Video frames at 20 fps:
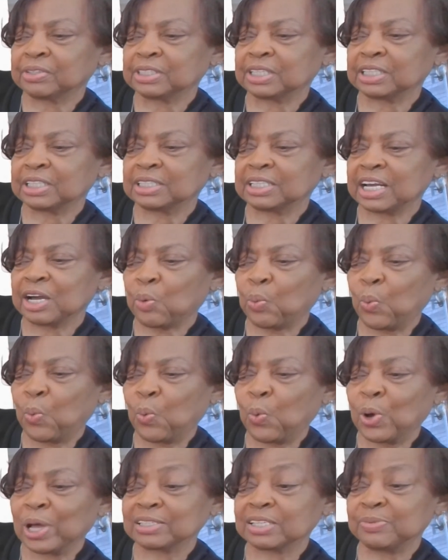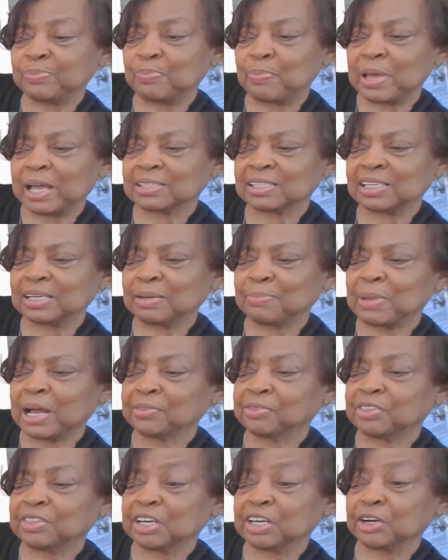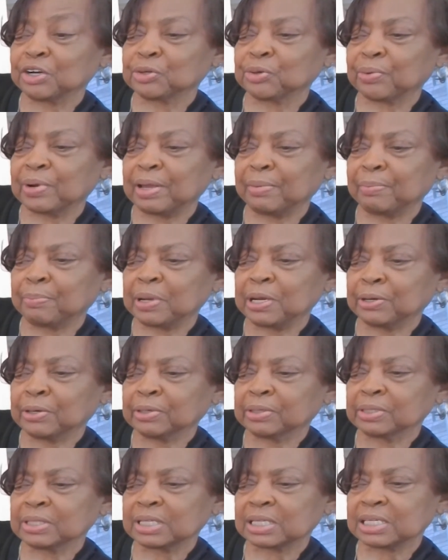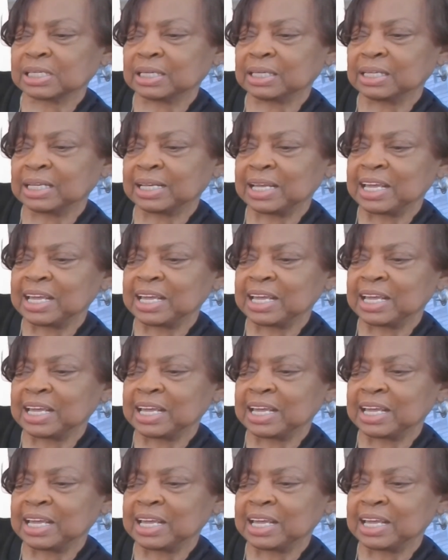to tell what's best about their grandparents.